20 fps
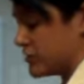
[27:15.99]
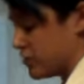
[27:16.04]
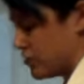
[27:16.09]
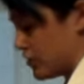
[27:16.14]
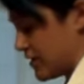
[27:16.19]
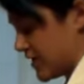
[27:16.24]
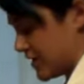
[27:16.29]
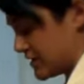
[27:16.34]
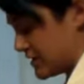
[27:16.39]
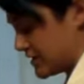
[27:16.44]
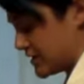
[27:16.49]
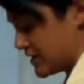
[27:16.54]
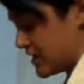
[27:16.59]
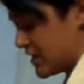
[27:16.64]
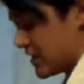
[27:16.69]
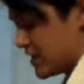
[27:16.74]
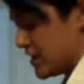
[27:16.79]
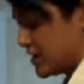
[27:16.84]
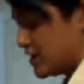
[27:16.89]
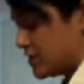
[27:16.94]
twist
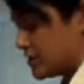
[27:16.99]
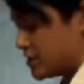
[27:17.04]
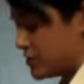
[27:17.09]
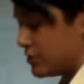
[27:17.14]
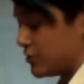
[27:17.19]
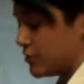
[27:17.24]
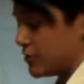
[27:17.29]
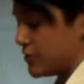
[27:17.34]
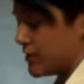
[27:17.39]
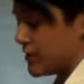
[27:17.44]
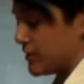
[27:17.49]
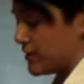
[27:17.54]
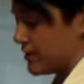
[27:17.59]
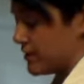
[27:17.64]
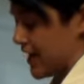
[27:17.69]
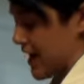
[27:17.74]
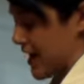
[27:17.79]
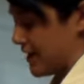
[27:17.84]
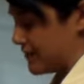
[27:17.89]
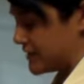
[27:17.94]
to the
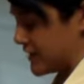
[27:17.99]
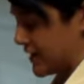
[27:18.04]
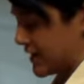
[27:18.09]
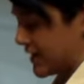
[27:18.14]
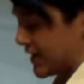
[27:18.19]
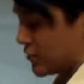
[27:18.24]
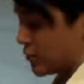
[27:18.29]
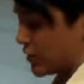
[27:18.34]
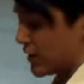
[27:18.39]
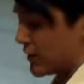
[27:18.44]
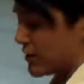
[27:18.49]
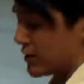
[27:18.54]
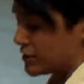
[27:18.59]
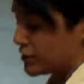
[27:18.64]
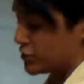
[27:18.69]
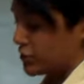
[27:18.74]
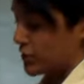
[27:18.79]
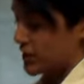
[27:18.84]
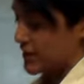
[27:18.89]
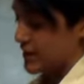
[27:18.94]
left. And what I'm going to
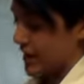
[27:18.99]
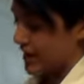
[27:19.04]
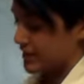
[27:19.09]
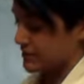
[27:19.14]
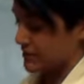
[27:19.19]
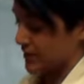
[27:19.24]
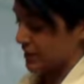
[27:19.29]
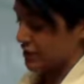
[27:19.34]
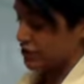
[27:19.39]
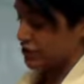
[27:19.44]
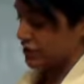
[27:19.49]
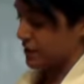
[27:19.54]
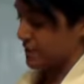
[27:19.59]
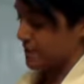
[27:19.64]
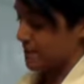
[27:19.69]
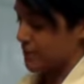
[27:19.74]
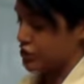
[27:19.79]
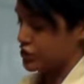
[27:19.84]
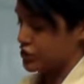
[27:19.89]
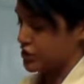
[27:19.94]
do with that is I'm actually going
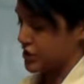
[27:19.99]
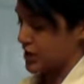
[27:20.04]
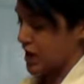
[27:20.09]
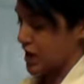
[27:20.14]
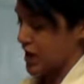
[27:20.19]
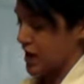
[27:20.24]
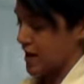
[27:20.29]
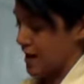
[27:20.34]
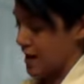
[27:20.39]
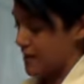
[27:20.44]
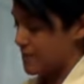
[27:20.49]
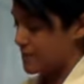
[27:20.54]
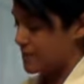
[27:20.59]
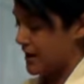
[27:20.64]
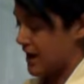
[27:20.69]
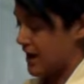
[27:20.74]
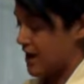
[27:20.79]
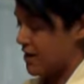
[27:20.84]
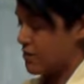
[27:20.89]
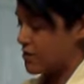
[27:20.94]
to push it up
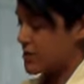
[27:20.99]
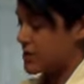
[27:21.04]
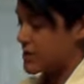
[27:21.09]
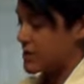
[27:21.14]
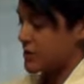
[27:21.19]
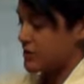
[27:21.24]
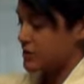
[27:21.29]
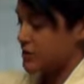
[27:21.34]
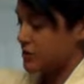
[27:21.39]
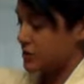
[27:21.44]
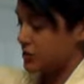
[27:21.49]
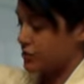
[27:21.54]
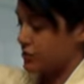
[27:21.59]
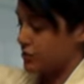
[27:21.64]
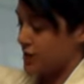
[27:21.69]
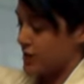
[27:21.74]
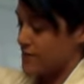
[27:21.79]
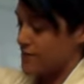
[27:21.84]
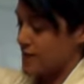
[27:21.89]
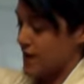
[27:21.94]
now to
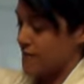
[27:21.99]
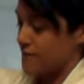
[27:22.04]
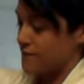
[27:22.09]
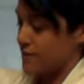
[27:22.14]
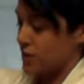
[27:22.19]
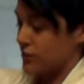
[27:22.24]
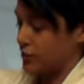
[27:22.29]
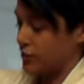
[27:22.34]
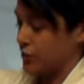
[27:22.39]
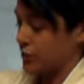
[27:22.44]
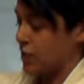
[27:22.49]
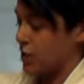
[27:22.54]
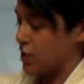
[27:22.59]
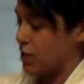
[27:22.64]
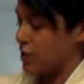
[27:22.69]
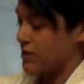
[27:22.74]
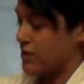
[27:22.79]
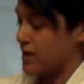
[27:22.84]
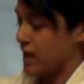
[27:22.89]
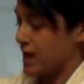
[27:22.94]
create that volume.
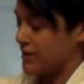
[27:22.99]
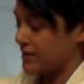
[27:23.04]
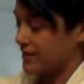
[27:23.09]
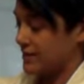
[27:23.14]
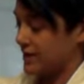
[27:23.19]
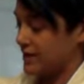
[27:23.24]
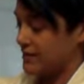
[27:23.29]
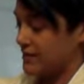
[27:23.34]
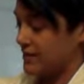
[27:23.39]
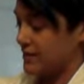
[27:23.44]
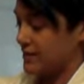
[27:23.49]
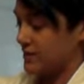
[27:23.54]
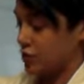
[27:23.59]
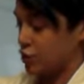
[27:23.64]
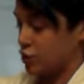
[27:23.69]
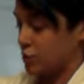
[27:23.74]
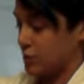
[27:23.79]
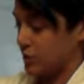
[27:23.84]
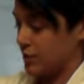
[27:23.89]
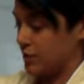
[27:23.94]
All that lacing that
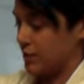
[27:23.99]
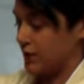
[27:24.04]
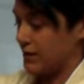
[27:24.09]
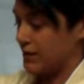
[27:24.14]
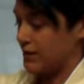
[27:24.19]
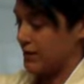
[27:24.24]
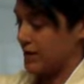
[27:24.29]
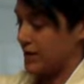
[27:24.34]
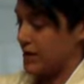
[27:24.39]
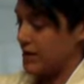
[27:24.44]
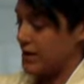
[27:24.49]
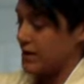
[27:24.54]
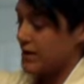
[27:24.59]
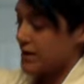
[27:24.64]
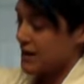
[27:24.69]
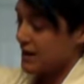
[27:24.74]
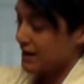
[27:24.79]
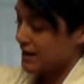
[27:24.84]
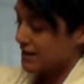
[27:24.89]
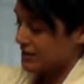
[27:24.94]
you put in there
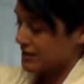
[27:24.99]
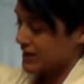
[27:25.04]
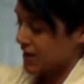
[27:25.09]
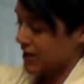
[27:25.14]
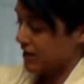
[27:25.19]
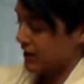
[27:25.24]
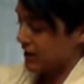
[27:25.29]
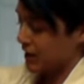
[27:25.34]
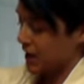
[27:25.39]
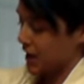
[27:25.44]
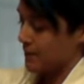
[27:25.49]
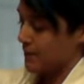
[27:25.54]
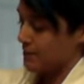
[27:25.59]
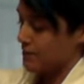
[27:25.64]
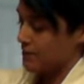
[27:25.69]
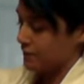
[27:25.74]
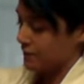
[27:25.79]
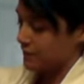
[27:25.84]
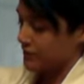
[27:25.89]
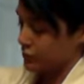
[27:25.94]
is now going to come into
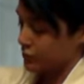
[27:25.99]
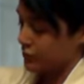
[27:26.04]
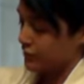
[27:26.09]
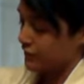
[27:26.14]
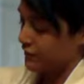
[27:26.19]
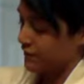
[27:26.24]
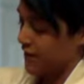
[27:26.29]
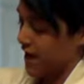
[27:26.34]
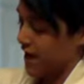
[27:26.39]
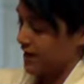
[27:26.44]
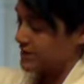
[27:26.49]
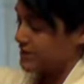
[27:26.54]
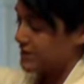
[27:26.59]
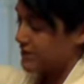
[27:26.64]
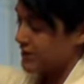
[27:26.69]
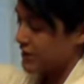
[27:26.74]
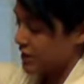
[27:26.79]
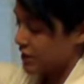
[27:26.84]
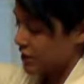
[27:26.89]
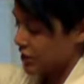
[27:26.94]
effect.
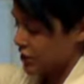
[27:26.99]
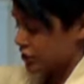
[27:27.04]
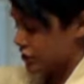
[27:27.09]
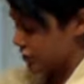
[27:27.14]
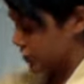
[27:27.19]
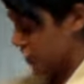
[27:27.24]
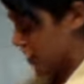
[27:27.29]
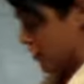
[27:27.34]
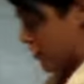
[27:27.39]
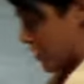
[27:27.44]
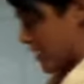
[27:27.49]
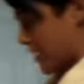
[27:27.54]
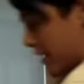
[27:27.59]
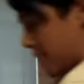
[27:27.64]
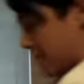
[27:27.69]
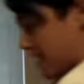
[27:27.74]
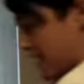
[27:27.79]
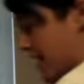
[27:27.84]
So I'm going